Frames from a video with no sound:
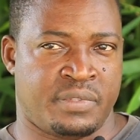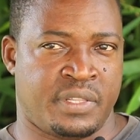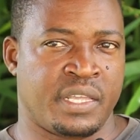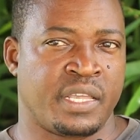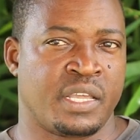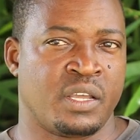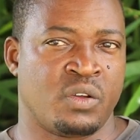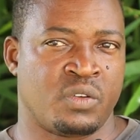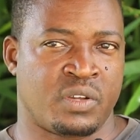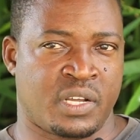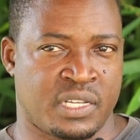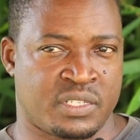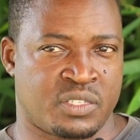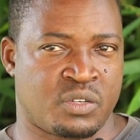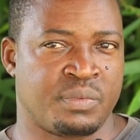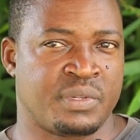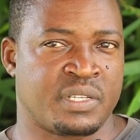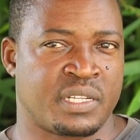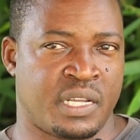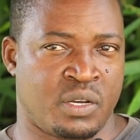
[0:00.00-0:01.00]
thinking
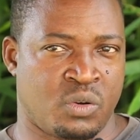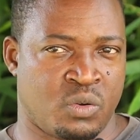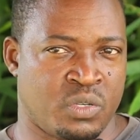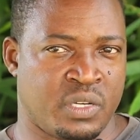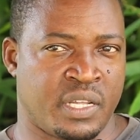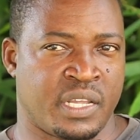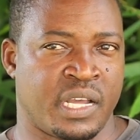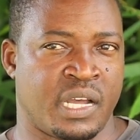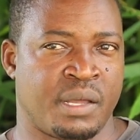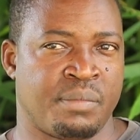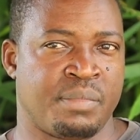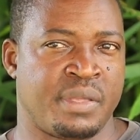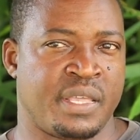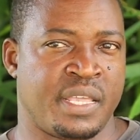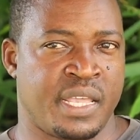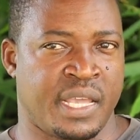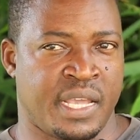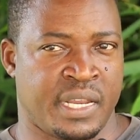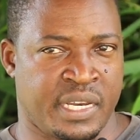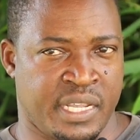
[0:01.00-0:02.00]
customers can only come
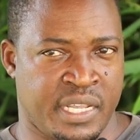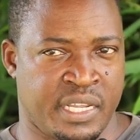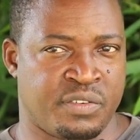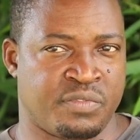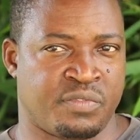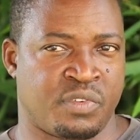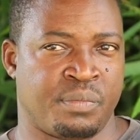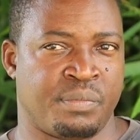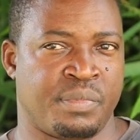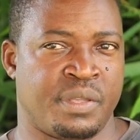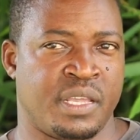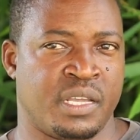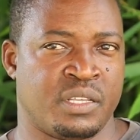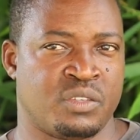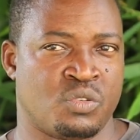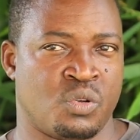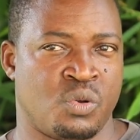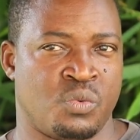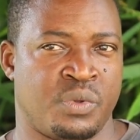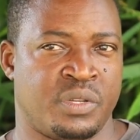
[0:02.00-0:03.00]
here and eat from here.
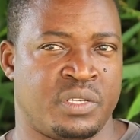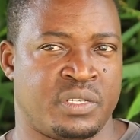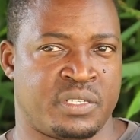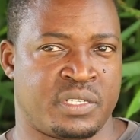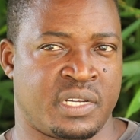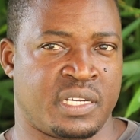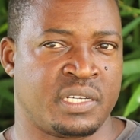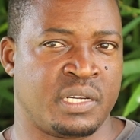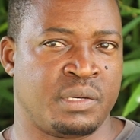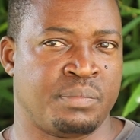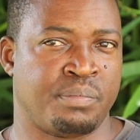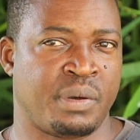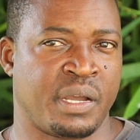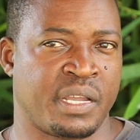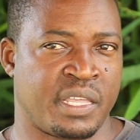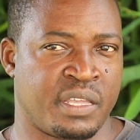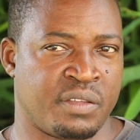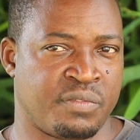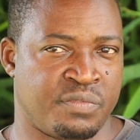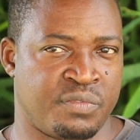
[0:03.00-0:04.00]
So we started
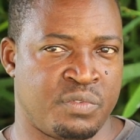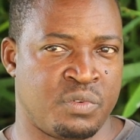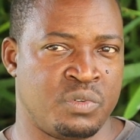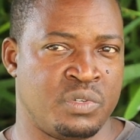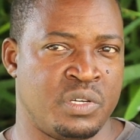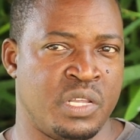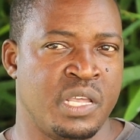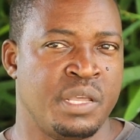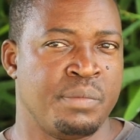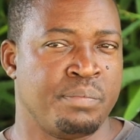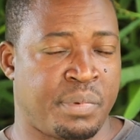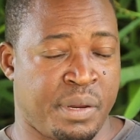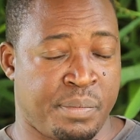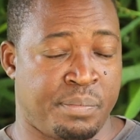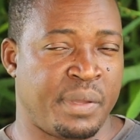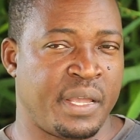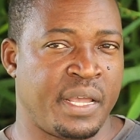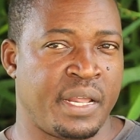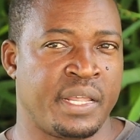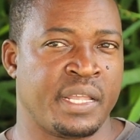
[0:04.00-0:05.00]
packing food,
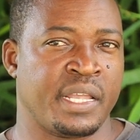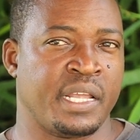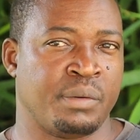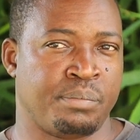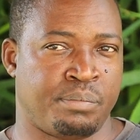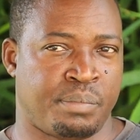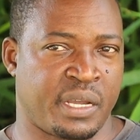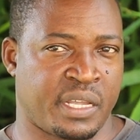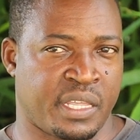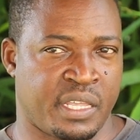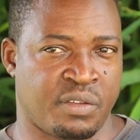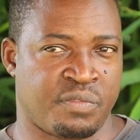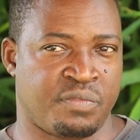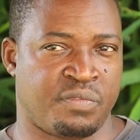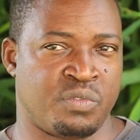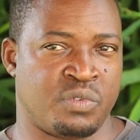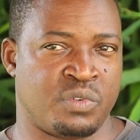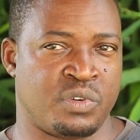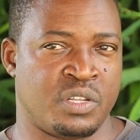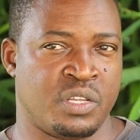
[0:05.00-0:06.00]
preparing and packing
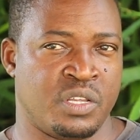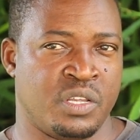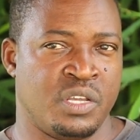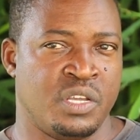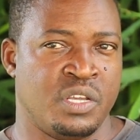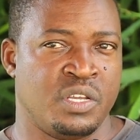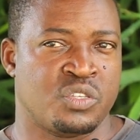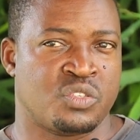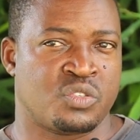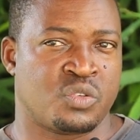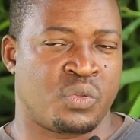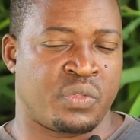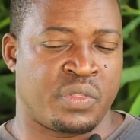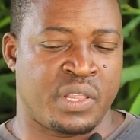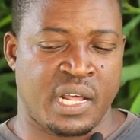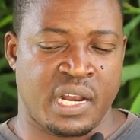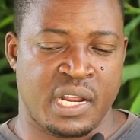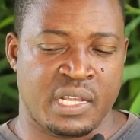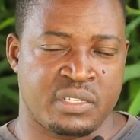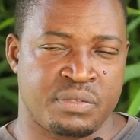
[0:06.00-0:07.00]
food. So
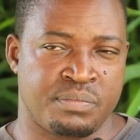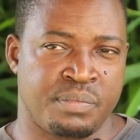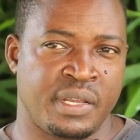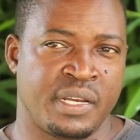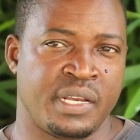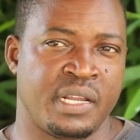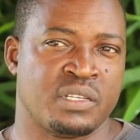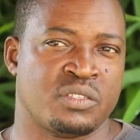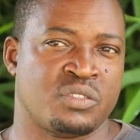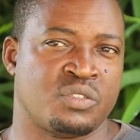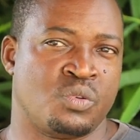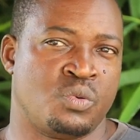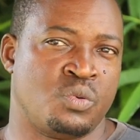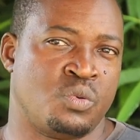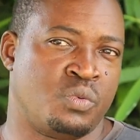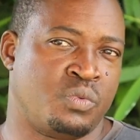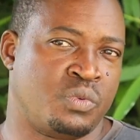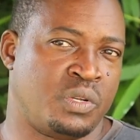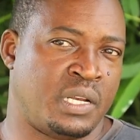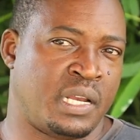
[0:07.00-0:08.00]
that has made us
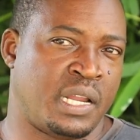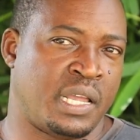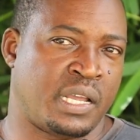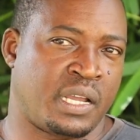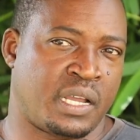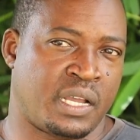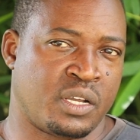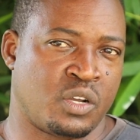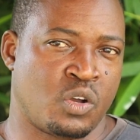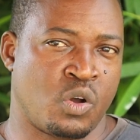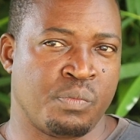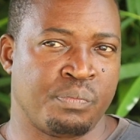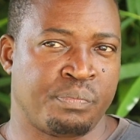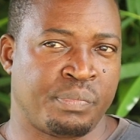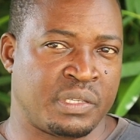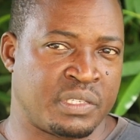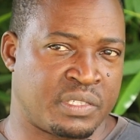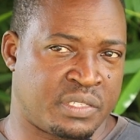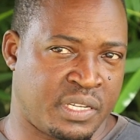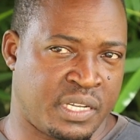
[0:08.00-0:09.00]
to like
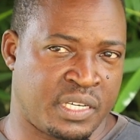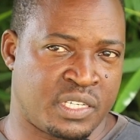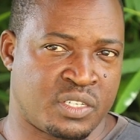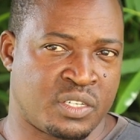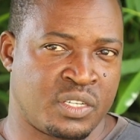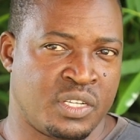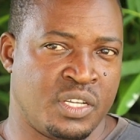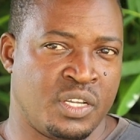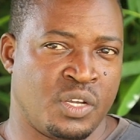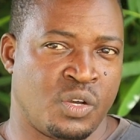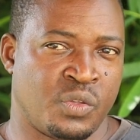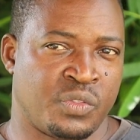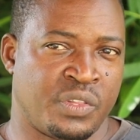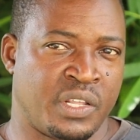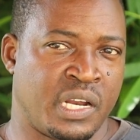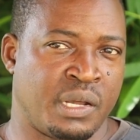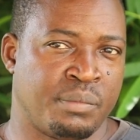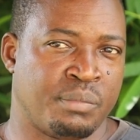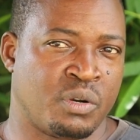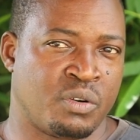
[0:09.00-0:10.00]
compensate on
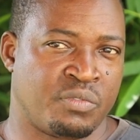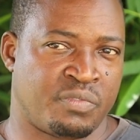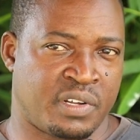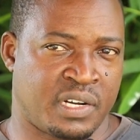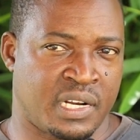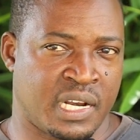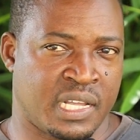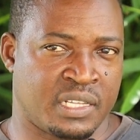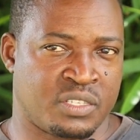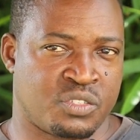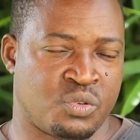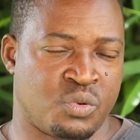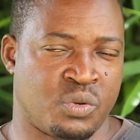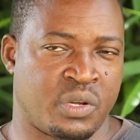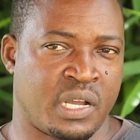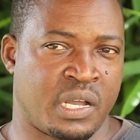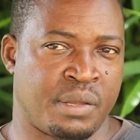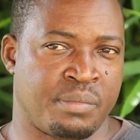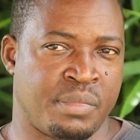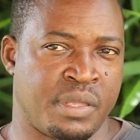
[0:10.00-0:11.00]
the number of clients who
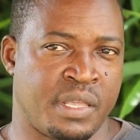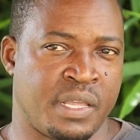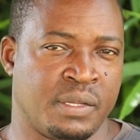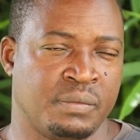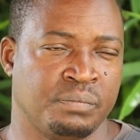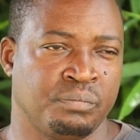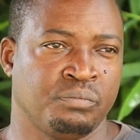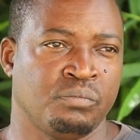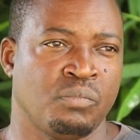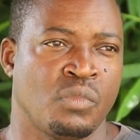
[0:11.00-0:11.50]
come here.